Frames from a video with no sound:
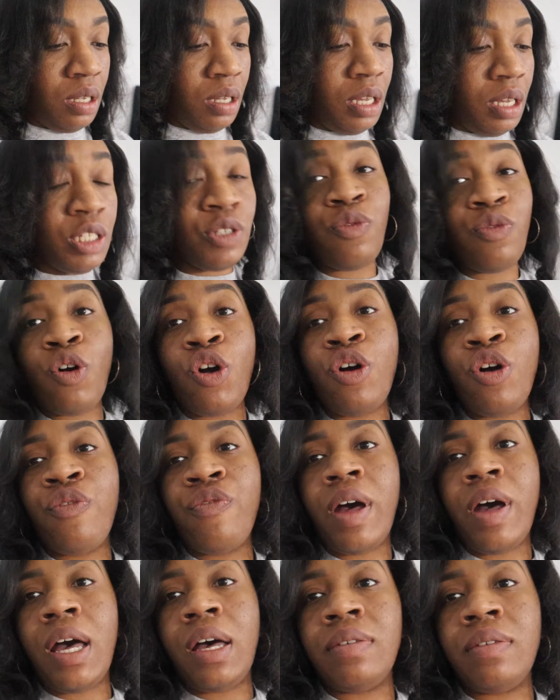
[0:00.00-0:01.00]
It's four oh
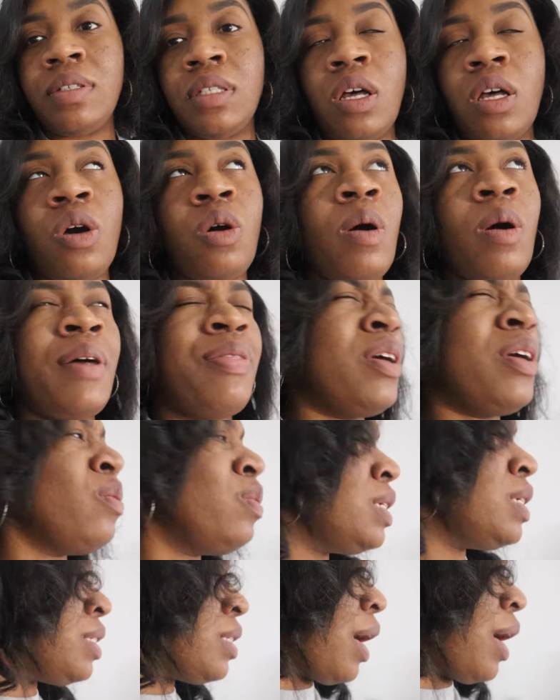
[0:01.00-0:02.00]
five, so I think
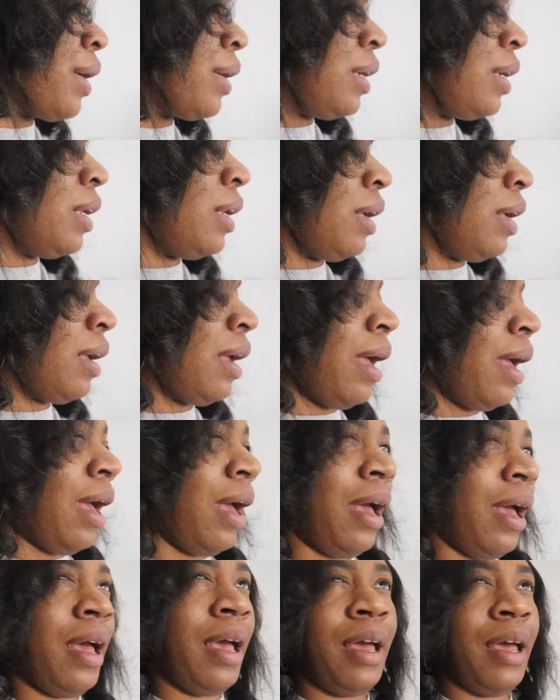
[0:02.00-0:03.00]
we started
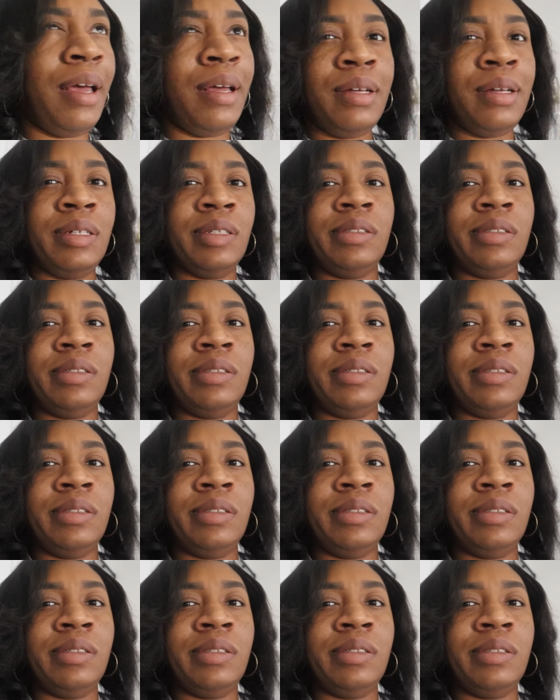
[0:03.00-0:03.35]
at